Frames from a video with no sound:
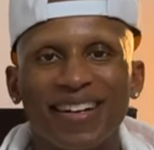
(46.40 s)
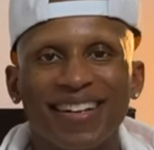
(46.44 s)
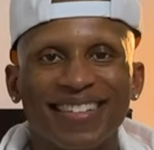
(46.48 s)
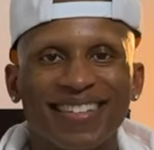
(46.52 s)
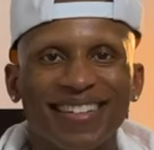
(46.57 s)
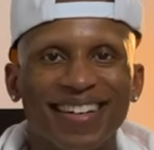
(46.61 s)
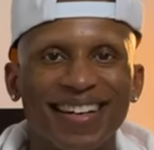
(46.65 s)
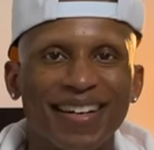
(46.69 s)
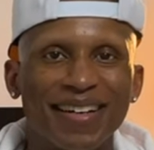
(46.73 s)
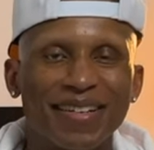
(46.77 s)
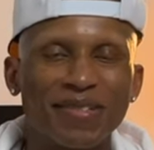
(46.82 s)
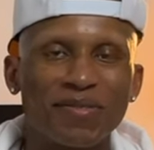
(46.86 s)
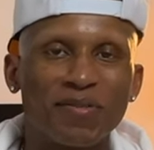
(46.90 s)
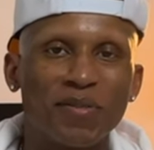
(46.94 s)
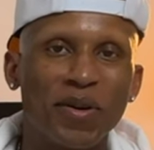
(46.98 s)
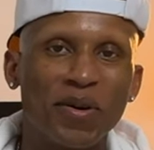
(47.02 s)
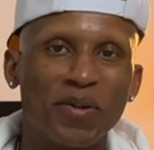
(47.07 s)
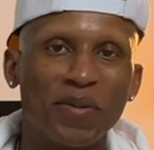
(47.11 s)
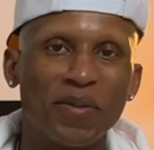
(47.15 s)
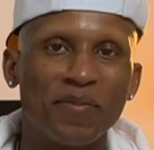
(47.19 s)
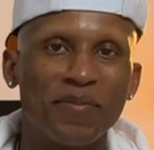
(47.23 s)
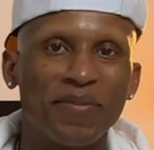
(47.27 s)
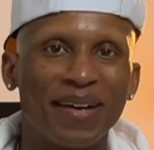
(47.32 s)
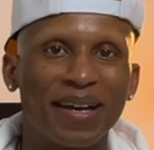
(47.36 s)
Guys,
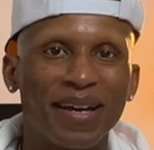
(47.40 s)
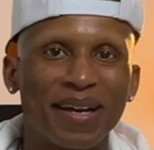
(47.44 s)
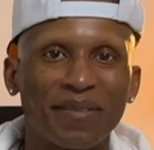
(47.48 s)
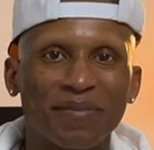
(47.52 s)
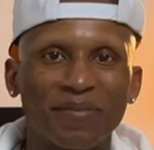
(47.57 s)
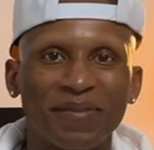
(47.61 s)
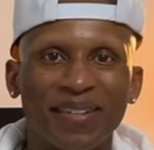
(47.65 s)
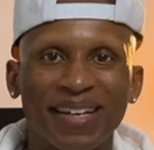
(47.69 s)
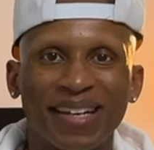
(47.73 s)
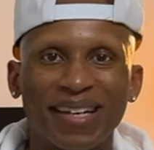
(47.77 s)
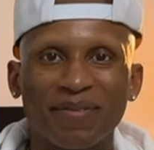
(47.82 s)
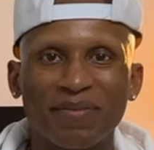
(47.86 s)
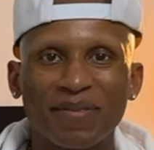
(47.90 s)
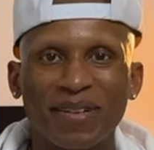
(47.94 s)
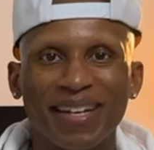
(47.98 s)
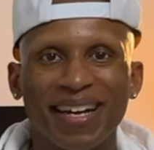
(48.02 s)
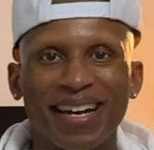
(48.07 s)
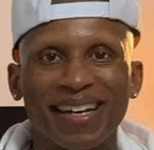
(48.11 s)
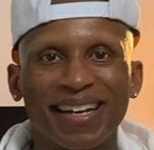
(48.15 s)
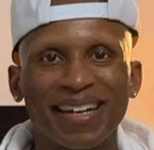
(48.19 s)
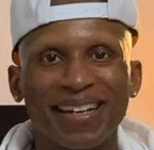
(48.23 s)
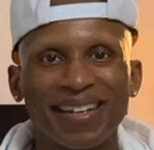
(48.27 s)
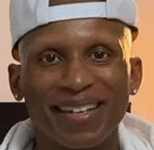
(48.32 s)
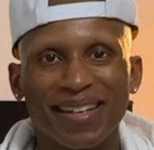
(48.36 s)
welcome back, man. We
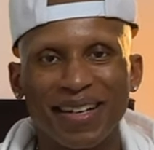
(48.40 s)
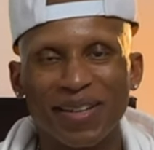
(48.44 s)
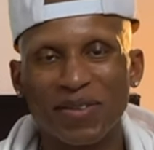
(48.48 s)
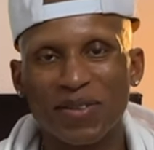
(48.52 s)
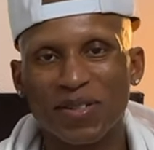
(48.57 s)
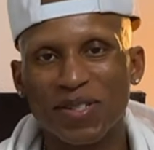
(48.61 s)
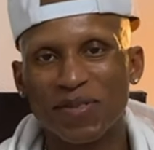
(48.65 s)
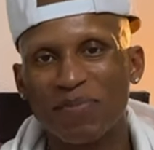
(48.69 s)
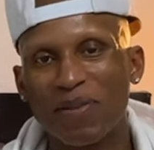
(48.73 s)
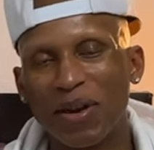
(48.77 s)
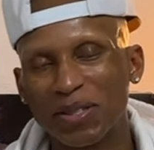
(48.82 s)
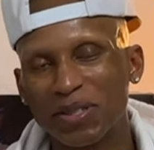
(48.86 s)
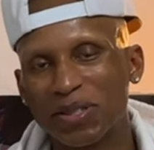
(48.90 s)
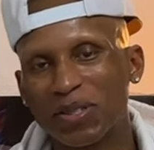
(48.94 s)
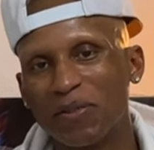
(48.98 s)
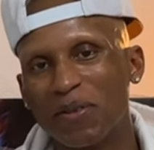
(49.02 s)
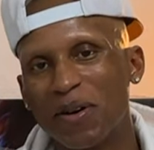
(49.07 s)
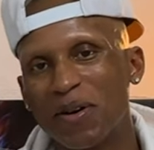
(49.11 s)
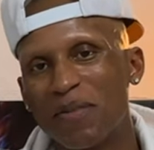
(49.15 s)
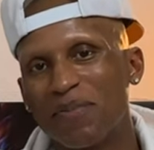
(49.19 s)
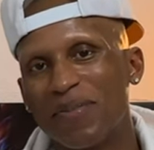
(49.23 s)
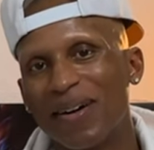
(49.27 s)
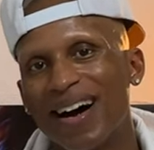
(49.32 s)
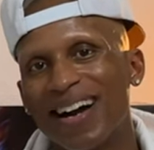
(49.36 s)
got another special
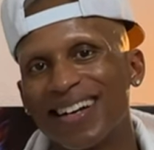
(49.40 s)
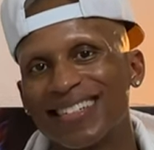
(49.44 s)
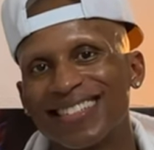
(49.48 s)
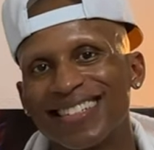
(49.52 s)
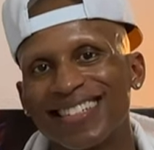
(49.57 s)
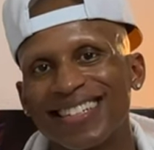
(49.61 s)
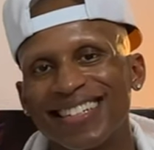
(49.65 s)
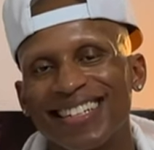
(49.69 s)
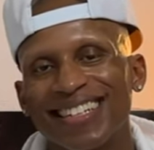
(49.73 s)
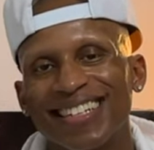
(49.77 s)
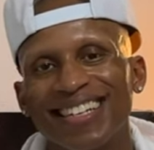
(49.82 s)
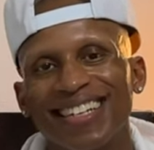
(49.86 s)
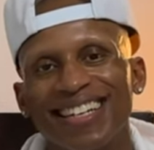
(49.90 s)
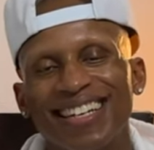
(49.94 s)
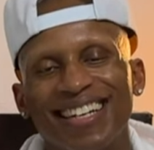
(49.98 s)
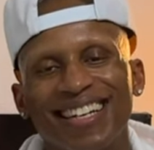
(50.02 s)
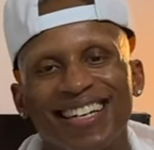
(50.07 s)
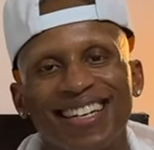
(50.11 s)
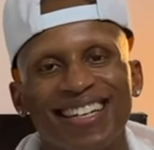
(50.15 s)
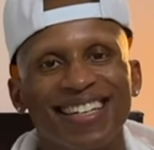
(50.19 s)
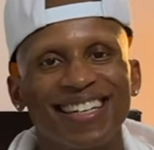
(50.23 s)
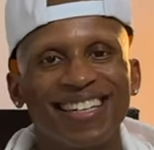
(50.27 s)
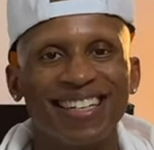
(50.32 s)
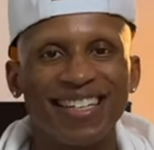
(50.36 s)

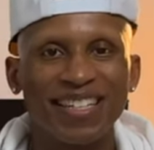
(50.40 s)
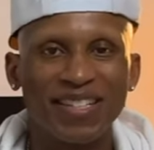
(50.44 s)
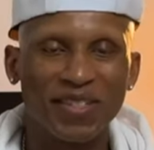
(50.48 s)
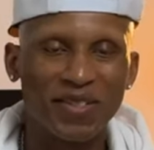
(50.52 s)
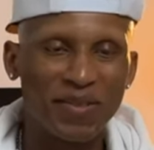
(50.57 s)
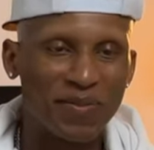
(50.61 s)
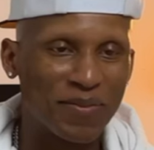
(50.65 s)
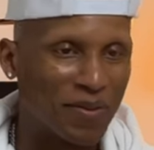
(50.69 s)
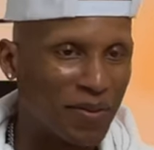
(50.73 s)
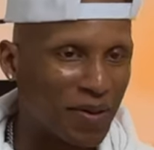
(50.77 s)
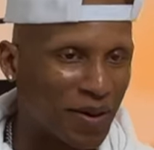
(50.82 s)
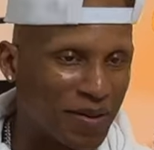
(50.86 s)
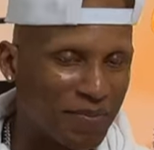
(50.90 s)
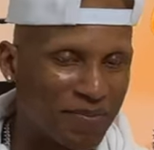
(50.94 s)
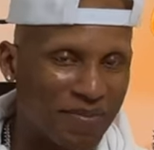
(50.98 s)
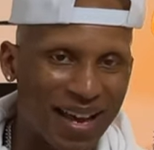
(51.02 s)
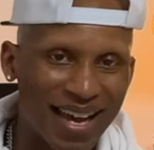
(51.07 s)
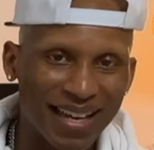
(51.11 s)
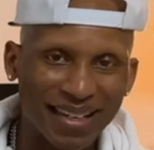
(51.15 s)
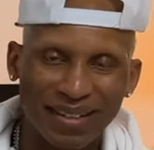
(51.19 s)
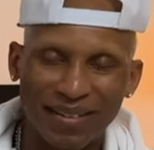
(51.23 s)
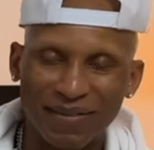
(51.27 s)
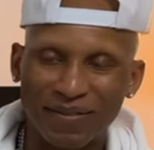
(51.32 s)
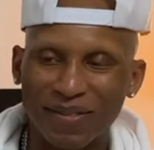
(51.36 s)
unboxing. It's your boy
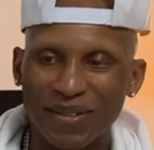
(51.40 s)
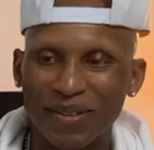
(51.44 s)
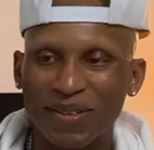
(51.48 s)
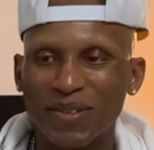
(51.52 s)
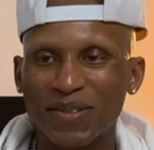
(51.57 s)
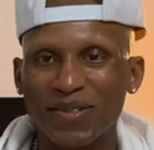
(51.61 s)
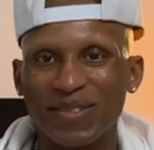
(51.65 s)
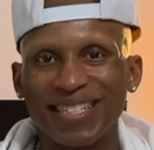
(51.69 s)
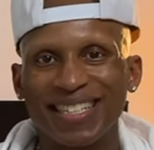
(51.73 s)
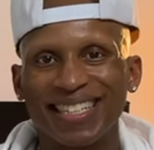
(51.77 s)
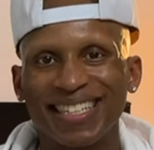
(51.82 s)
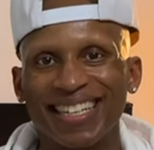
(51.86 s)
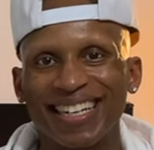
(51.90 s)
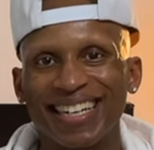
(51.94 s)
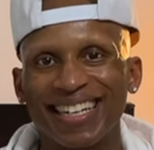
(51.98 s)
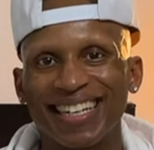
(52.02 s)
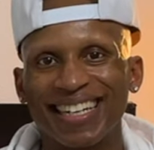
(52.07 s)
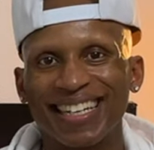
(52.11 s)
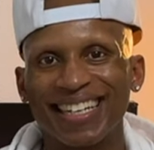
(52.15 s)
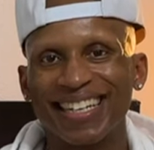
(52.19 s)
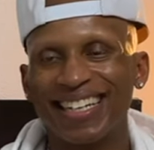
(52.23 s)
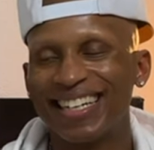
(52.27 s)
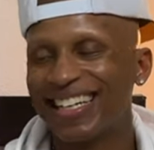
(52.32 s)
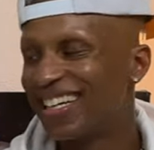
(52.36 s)
Magnifico C A,
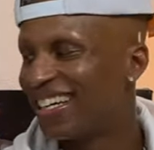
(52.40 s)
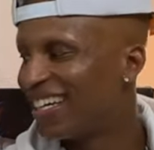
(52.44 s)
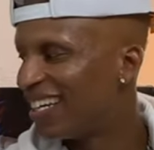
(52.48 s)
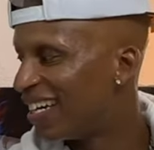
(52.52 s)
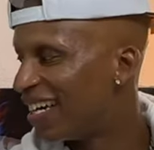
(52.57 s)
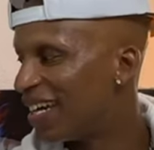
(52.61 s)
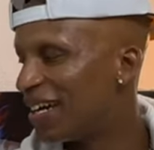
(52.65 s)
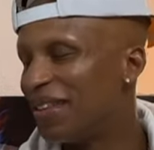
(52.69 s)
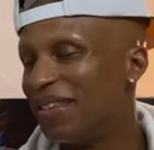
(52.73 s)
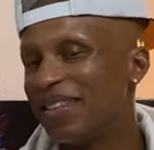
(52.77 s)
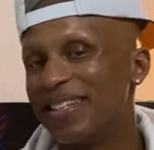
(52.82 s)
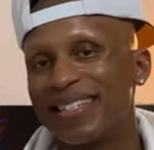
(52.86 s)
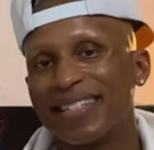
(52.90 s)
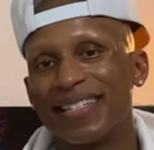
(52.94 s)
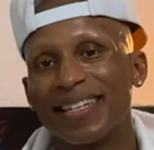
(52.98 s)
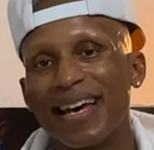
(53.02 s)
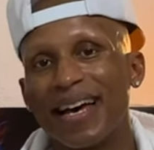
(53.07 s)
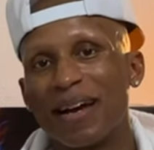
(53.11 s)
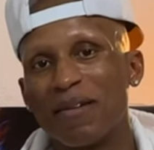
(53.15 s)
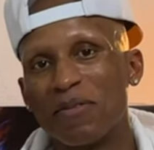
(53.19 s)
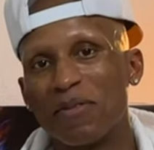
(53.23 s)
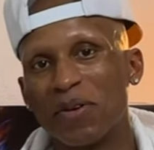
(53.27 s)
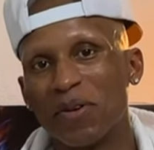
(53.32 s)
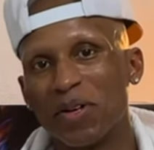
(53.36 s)
and this
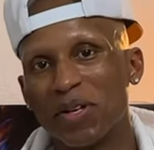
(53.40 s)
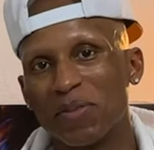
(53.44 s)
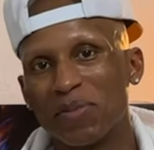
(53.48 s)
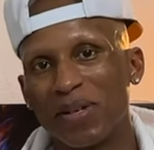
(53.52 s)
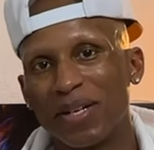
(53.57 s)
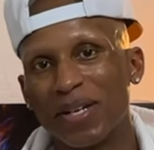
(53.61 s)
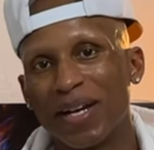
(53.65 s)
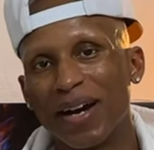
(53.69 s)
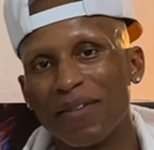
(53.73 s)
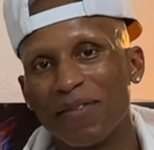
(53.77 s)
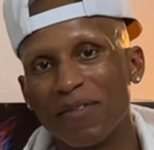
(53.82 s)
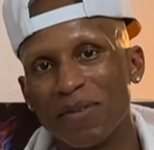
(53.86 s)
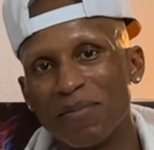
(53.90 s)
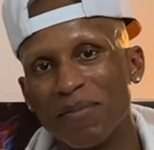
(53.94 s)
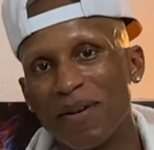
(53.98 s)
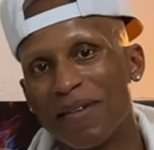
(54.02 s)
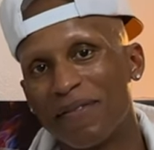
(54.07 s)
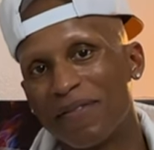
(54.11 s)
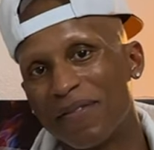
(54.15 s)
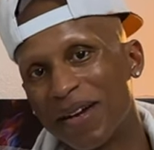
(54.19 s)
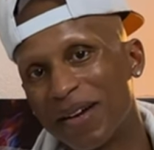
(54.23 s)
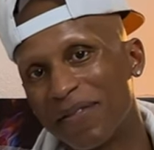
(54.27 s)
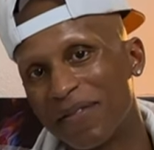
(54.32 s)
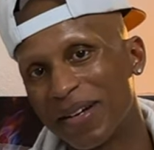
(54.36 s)
time we're going to be covering my
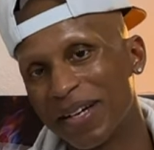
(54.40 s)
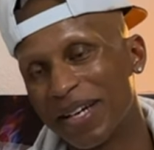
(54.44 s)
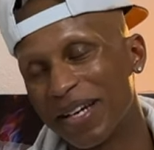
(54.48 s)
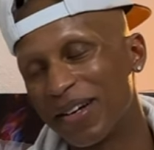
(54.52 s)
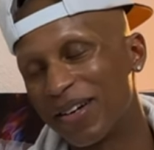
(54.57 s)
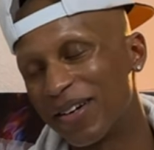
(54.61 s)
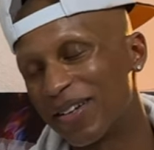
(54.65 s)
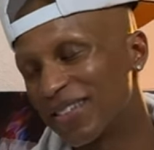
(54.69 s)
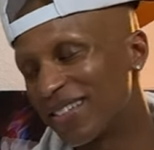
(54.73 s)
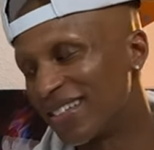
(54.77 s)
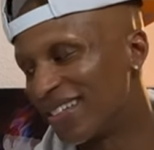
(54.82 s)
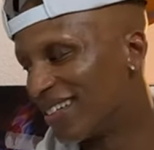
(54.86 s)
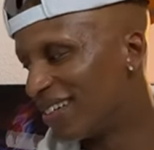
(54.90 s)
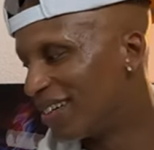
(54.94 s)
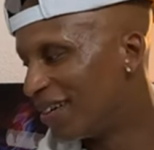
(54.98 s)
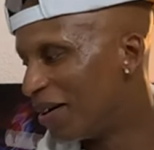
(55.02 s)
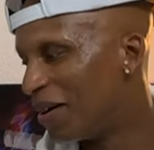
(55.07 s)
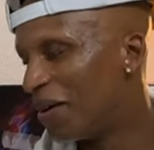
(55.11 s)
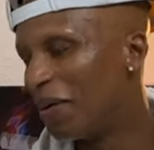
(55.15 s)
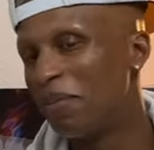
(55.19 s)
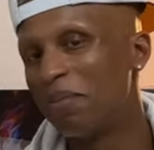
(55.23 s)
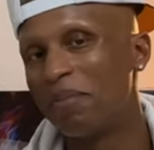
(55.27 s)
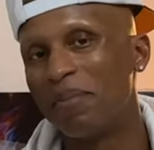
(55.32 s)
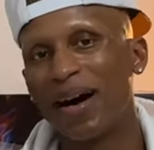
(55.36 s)
favorite character,
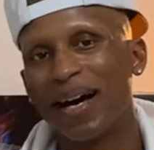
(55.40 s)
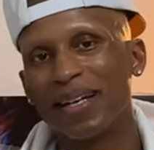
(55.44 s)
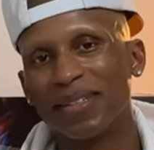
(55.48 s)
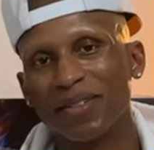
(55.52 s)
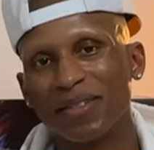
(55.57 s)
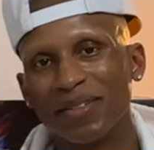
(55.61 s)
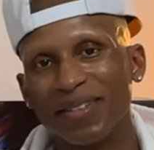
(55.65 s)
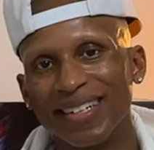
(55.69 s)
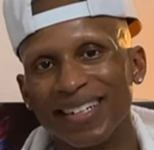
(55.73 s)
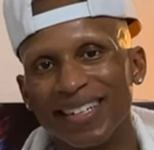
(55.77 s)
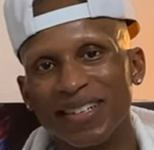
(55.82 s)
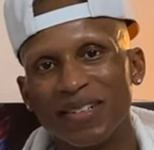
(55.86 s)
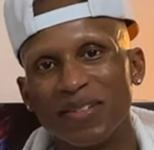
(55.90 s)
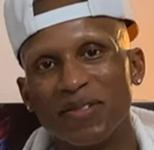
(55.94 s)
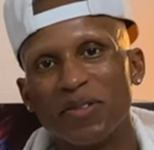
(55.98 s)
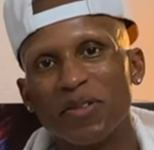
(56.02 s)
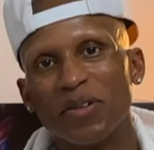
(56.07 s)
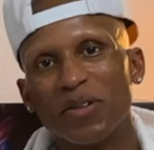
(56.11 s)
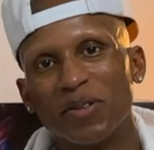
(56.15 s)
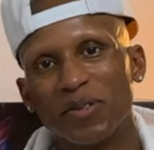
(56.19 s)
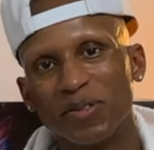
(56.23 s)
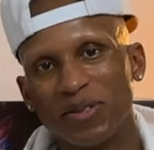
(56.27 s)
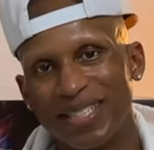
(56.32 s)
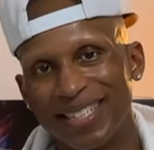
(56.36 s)
Madara
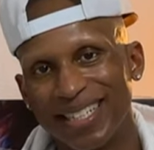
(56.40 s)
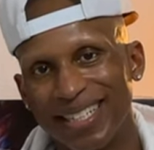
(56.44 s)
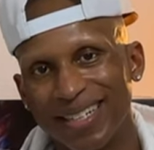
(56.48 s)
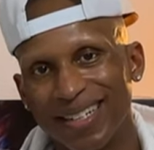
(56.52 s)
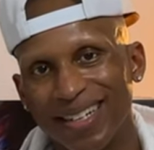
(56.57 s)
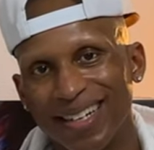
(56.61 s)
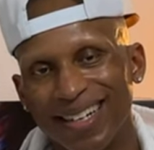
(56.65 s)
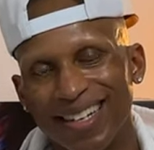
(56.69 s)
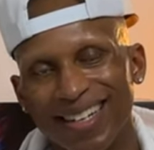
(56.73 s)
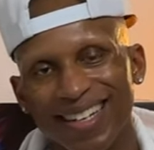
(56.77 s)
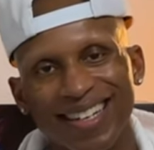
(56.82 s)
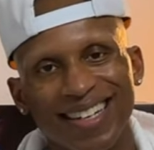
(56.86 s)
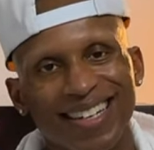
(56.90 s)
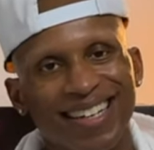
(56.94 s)
Uchiha.